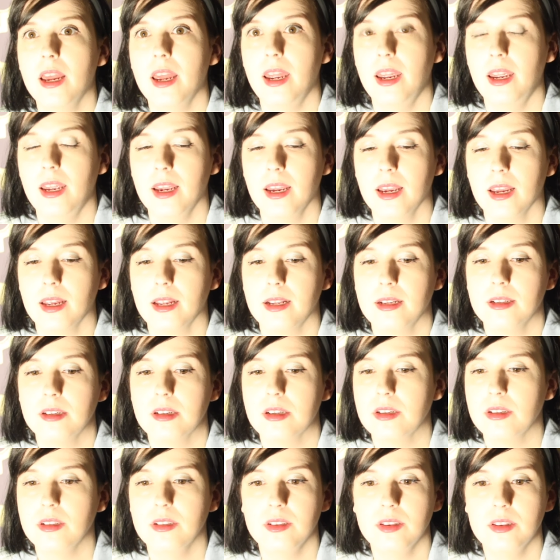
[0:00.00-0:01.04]
And
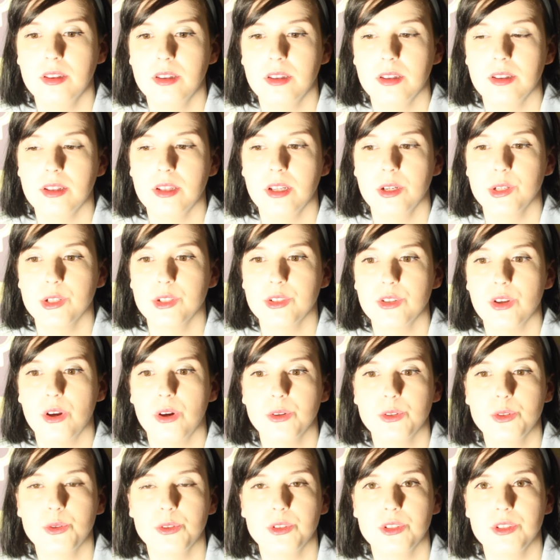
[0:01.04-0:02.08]
there's
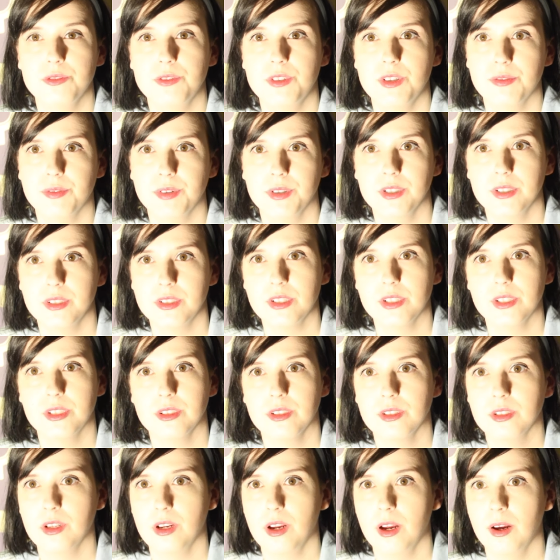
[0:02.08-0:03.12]
all sorts of different
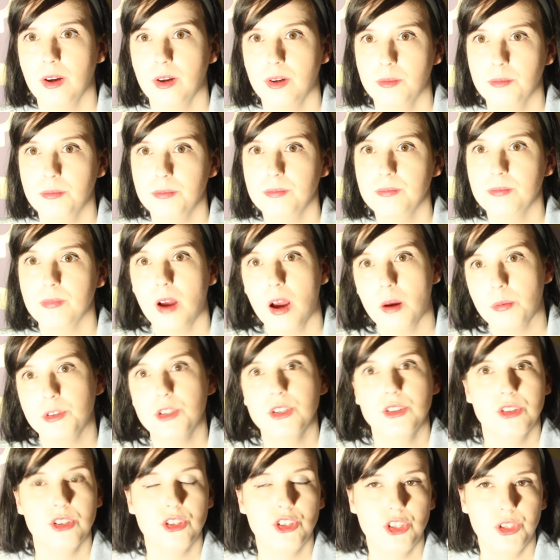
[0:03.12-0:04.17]

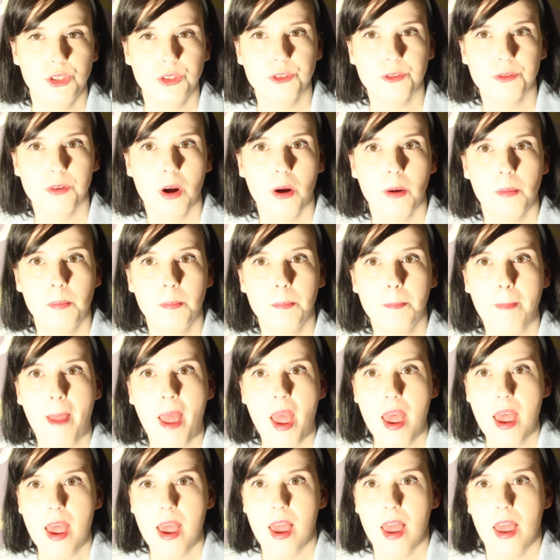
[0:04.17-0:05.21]
options to choose from,
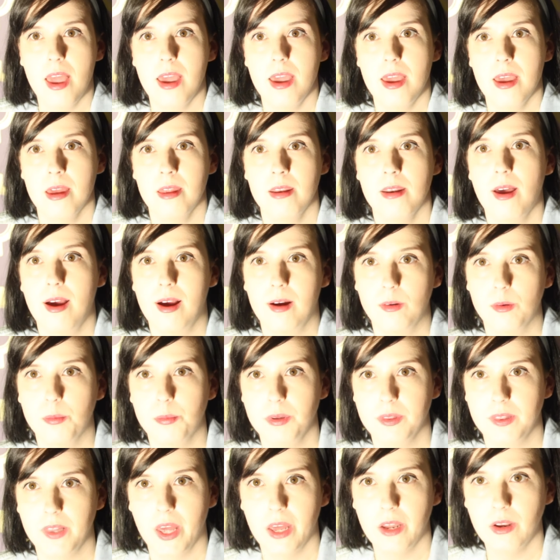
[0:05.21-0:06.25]
and I'll
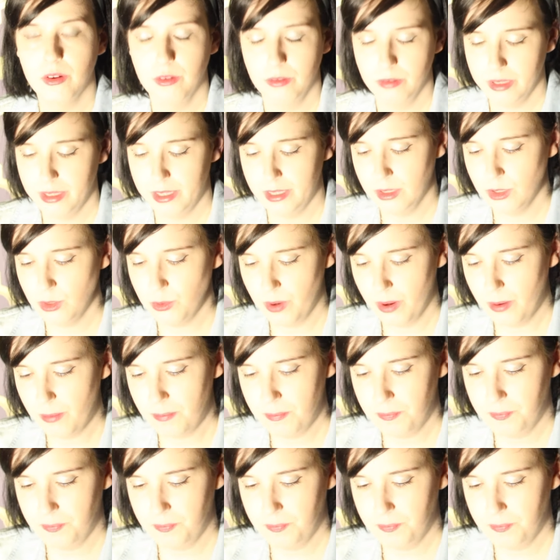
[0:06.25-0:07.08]
put that over here as well.